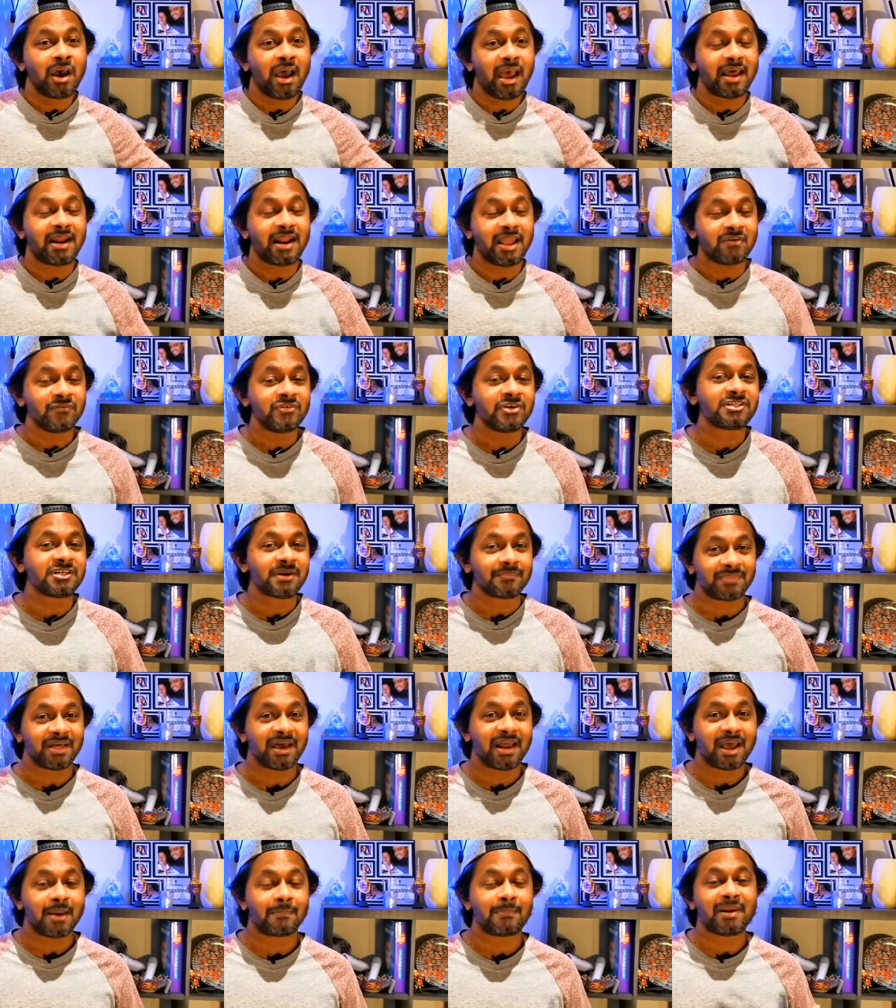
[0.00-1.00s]
And every time
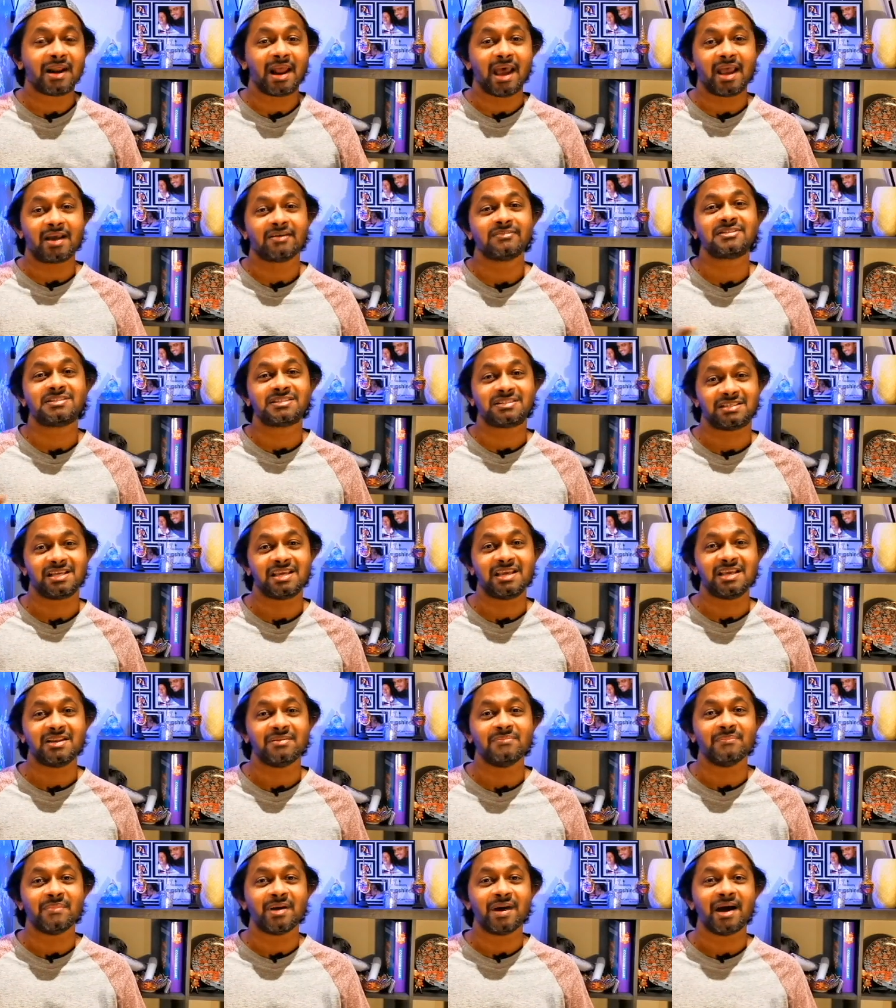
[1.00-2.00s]
that happened, I have
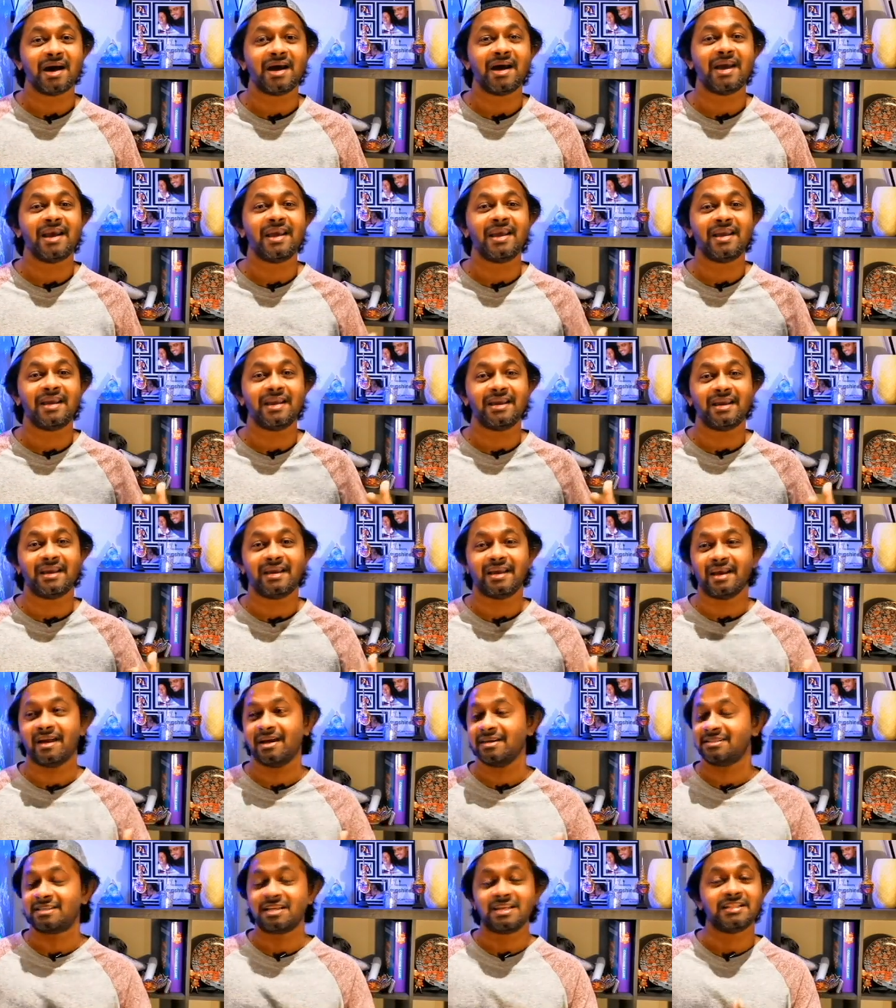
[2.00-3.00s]
seen
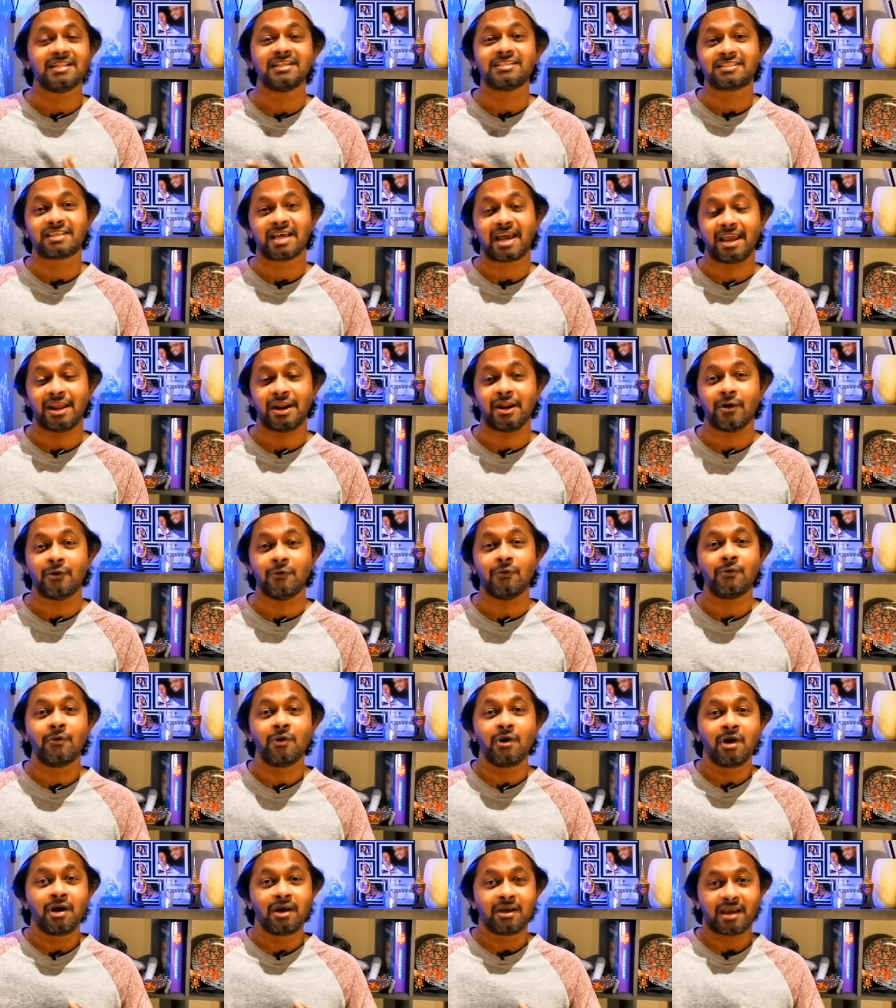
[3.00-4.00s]
the
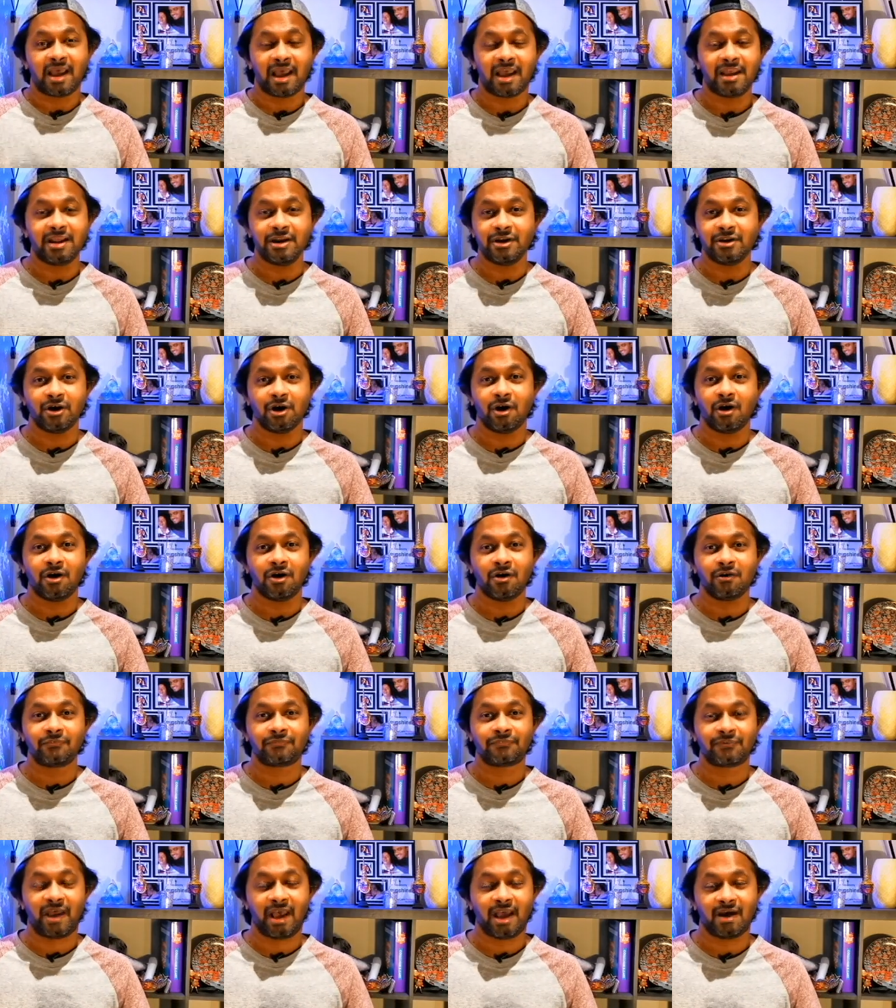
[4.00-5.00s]
Cyano kind
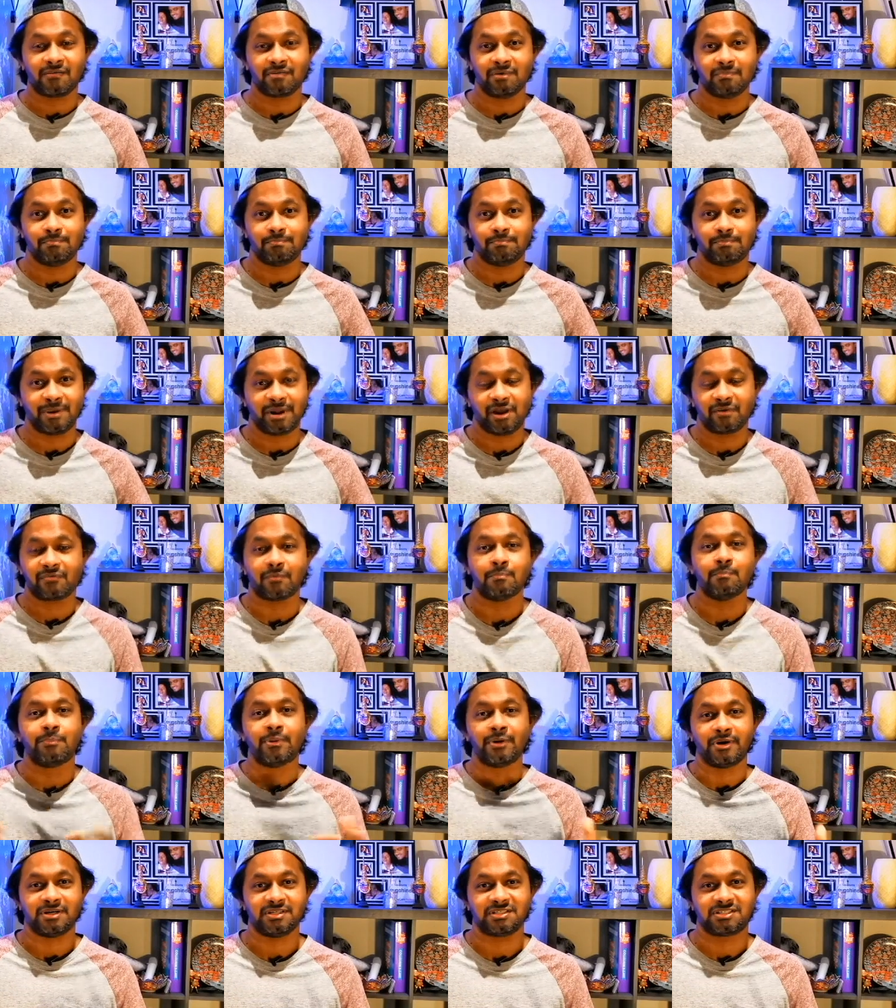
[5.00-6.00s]
of have a bit of a
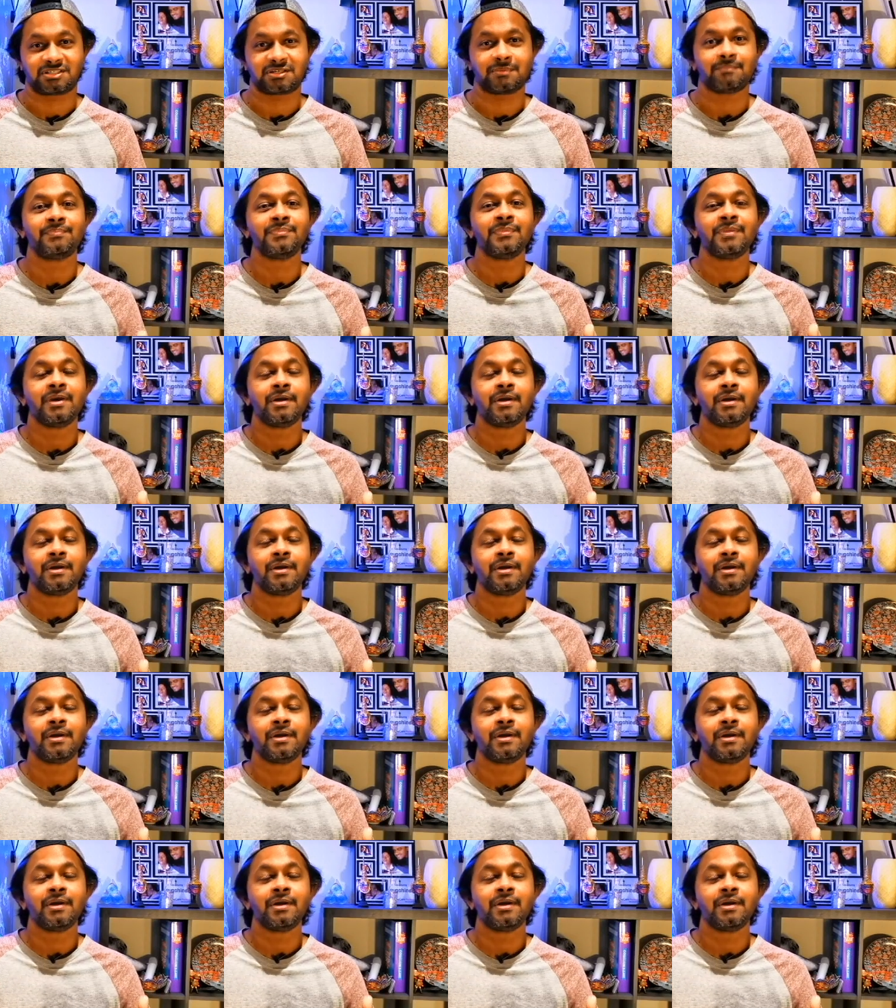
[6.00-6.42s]
burst.